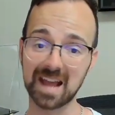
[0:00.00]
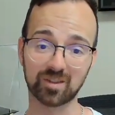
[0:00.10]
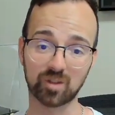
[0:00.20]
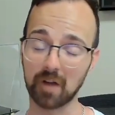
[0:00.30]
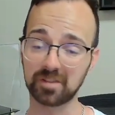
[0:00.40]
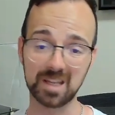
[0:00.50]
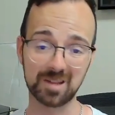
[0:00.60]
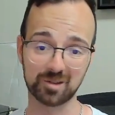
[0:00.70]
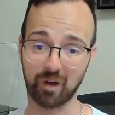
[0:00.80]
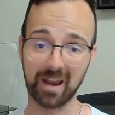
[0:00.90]
next
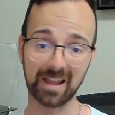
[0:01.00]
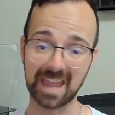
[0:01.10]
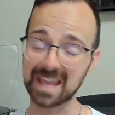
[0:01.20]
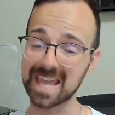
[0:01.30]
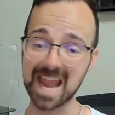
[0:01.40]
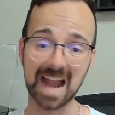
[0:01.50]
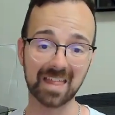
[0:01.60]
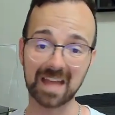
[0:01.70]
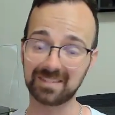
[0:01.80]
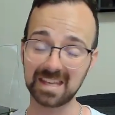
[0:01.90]
offseason, right? Like, they can get out of
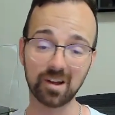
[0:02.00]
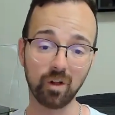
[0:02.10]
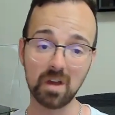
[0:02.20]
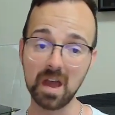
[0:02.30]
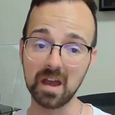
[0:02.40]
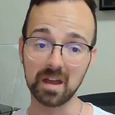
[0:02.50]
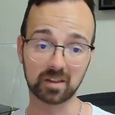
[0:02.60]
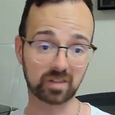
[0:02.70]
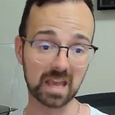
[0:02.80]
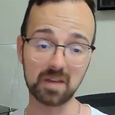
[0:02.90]
that deal,
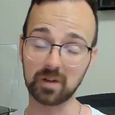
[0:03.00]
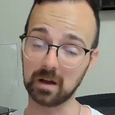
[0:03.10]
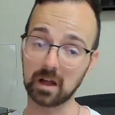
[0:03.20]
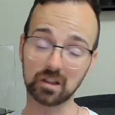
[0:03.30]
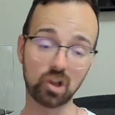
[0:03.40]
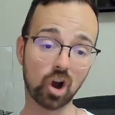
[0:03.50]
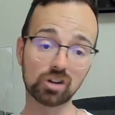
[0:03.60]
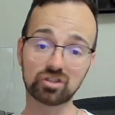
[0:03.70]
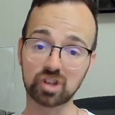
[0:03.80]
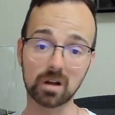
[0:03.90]
save a
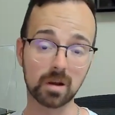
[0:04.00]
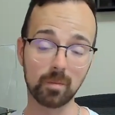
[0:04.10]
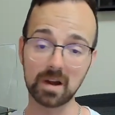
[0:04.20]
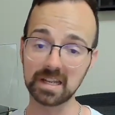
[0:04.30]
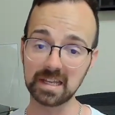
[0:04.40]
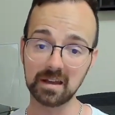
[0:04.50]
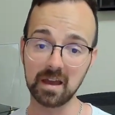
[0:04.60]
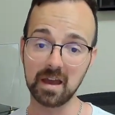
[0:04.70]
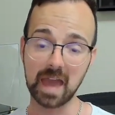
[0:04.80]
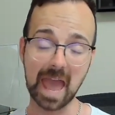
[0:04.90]
large chunk of money,
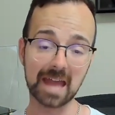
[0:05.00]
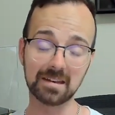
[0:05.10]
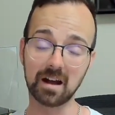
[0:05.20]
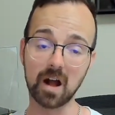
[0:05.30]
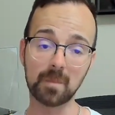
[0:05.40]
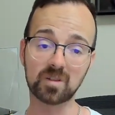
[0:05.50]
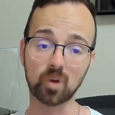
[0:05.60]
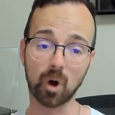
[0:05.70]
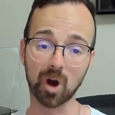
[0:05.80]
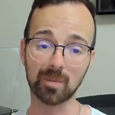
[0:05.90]
and
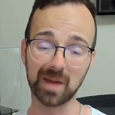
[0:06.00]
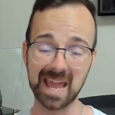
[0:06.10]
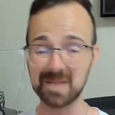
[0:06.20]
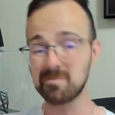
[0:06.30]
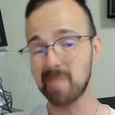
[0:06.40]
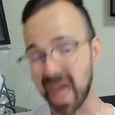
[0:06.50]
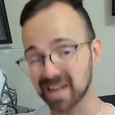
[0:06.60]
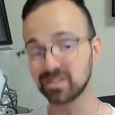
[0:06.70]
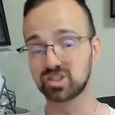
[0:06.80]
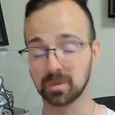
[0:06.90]
absorb a
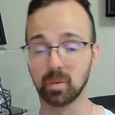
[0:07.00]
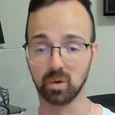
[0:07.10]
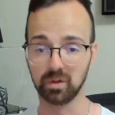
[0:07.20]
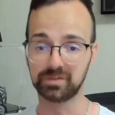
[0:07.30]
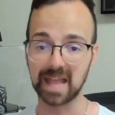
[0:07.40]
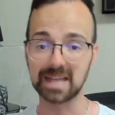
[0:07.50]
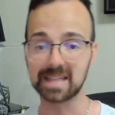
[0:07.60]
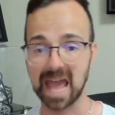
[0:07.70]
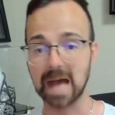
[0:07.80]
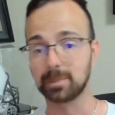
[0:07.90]
manageable dead
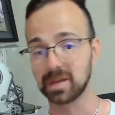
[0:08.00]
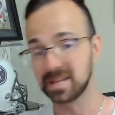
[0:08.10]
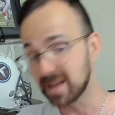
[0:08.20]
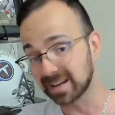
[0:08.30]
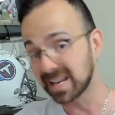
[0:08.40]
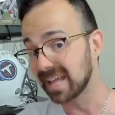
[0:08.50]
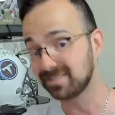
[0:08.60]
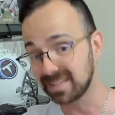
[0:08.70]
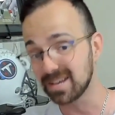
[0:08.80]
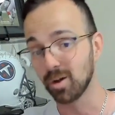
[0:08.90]
cap hit. Not an
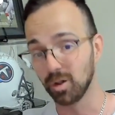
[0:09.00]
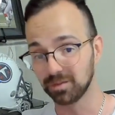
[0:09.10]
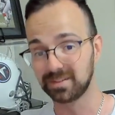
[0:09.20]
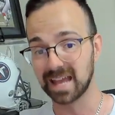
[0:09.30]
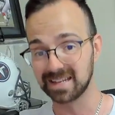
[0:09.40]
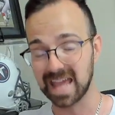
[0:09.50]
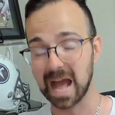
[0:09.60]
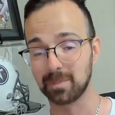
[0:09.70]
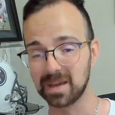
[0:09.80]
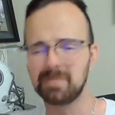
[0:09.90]
ideal dead
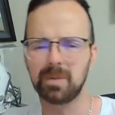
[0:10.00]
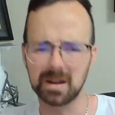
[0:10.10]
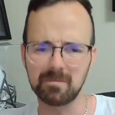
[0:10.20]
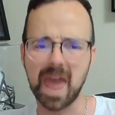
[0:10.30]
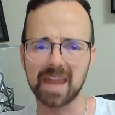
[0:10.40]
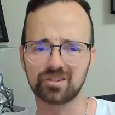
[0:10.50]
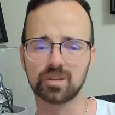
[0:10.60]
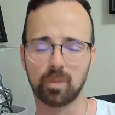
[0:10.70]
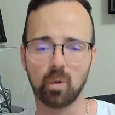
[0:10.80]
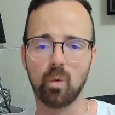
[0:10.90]
cap hit, but a
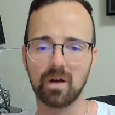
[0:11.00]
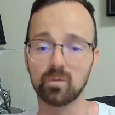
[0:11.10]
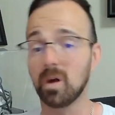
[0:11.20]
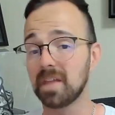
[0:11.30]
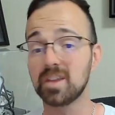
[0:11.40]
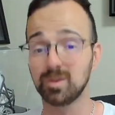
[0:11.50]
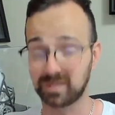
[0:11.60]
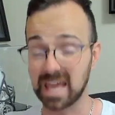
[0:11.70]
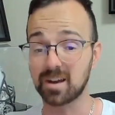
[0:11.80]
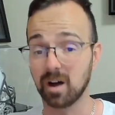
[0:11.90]
manageable one that you
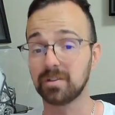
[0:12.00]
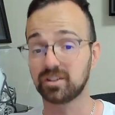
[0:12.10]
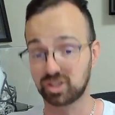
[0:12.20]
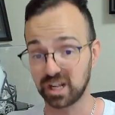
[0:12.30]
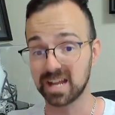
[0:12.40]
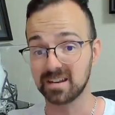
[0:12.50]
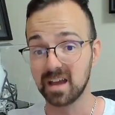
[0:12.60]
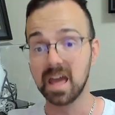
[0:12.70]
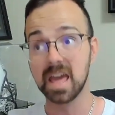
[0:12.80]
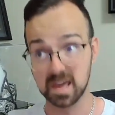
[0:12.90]
take on the chin
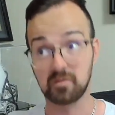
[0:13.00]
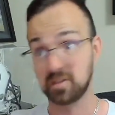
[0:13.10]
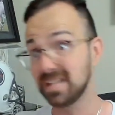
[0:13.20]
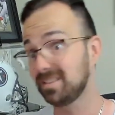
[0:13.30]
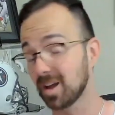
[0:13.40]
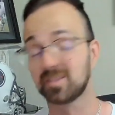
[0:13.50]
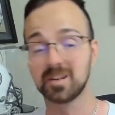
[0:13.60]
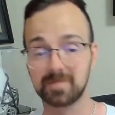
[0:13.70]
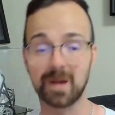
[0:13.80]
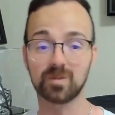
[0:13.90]
if he
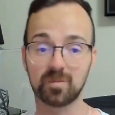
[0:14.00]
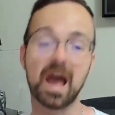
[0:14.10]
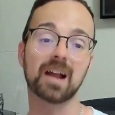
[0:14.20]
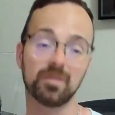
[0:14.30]
doesn't bounce back